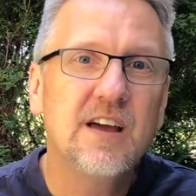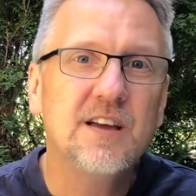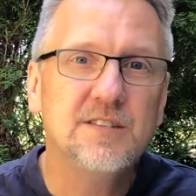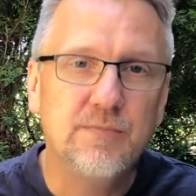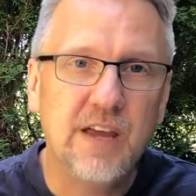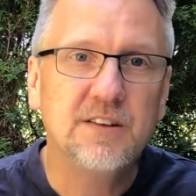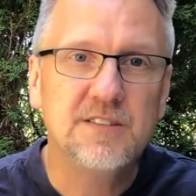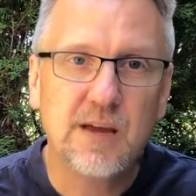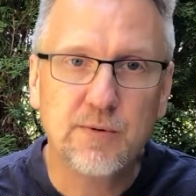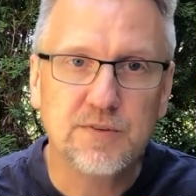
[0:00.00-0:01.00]
is to make
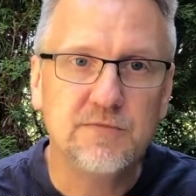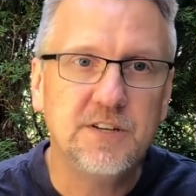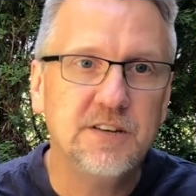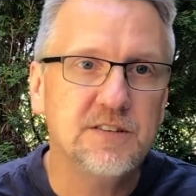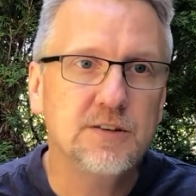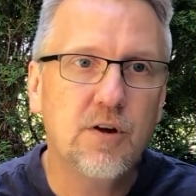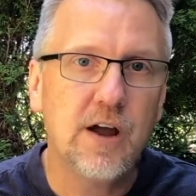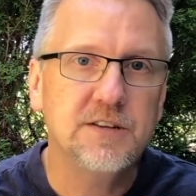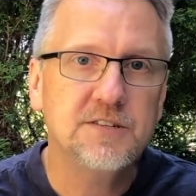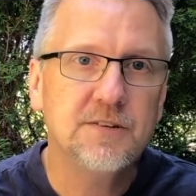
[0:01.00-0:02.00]
disciples of Jesus
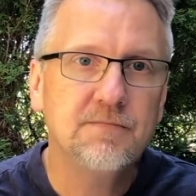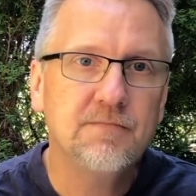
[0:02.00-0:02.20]
Christ.